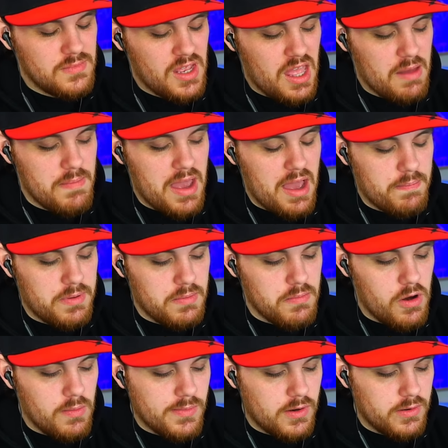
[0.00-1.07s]
I'm happy
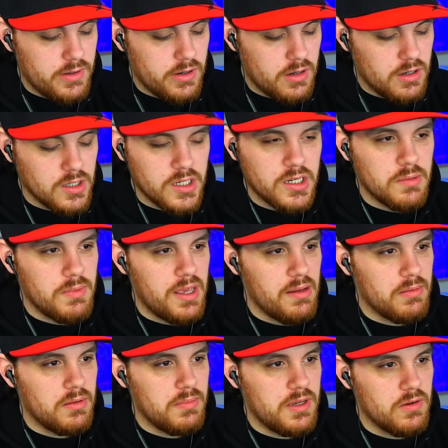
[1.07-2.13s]
Momo and her are gonna be able
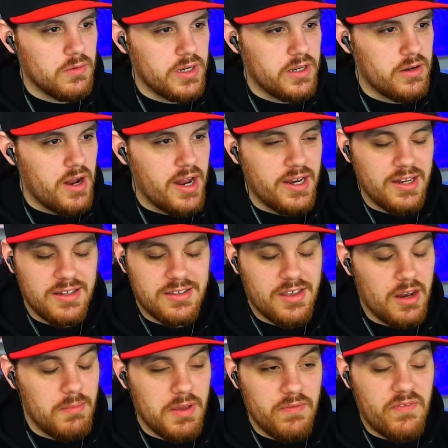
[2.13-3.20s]
to be reunited. It's
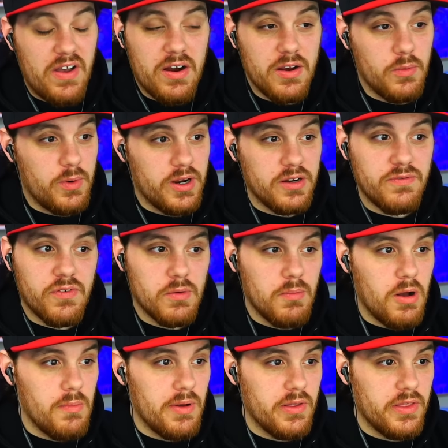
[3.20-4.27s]
gonna be very weird for Momo,